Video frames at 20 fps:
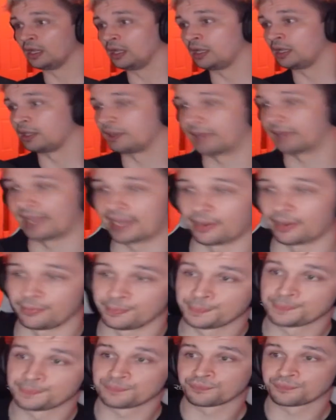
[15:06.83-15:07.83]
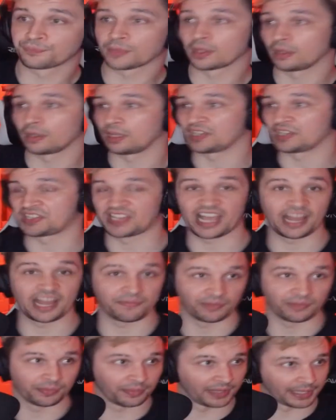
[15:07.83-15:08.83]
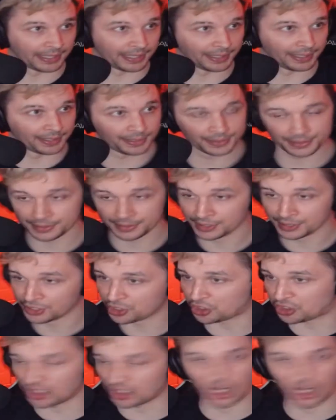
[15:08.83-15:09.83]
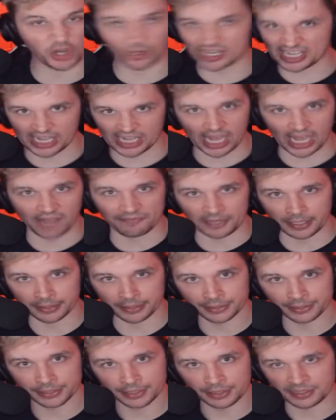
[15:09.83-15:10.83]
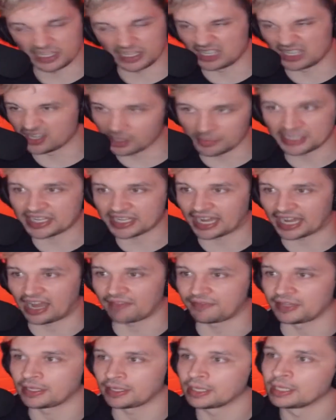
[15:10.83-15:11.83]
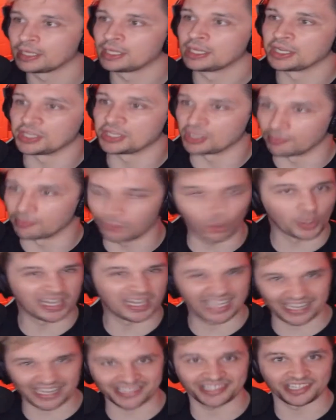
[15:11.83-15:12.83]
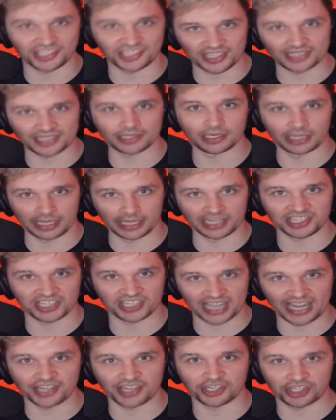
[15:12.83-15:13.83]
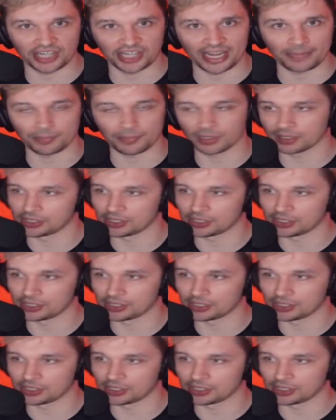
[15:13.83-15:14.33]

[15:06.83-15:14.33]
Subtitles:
Now, aside from the sugary coffee, the yummy coffee, your boy likes to stay in shape.